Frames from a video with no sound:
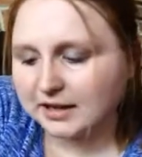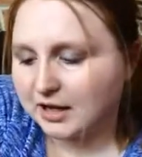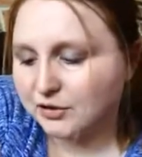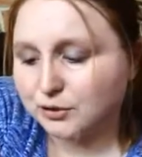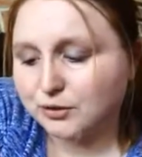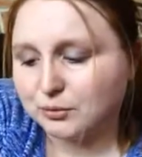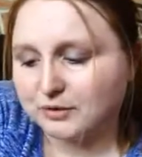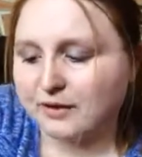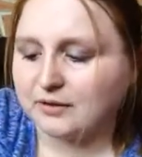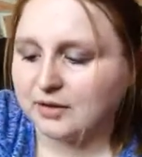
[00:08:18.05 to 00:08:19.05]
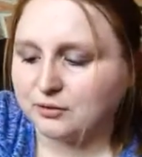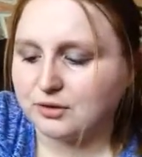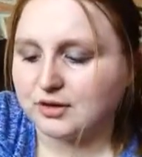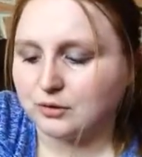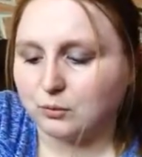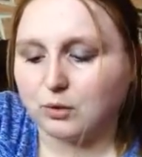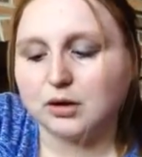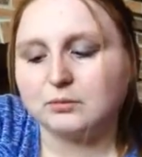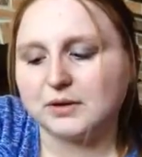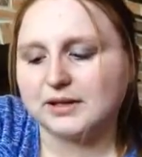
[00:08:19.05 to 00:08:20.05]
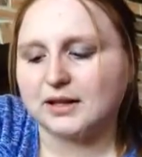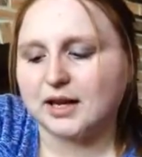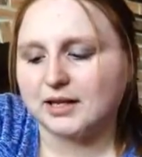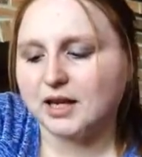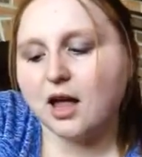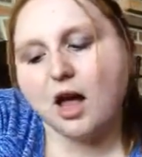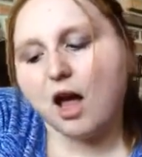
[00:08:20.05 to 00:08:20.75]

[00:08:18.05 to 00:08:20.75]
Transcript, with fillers: and 125 countries in the world. We select